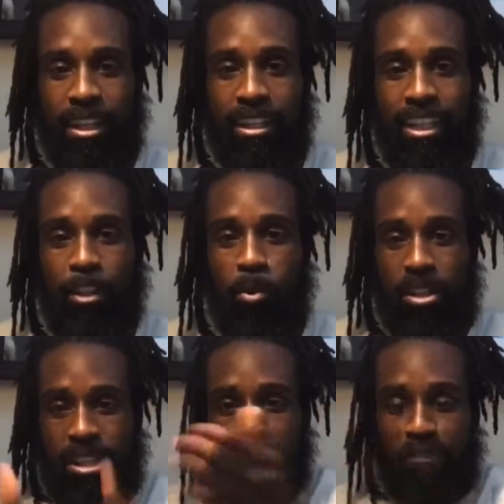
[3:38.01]
and then
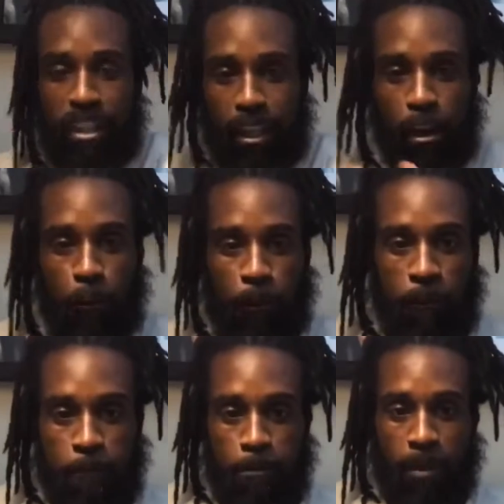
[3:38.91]
once he fell off
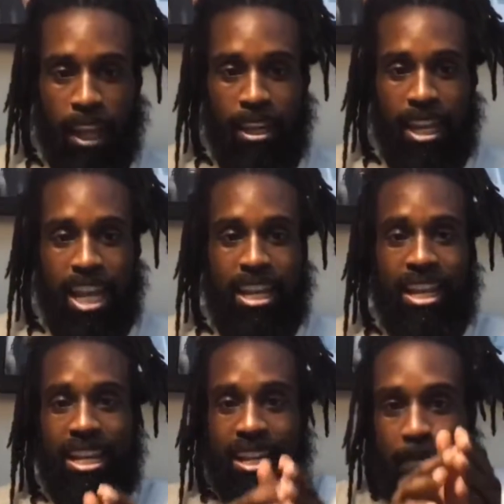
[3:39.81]
and he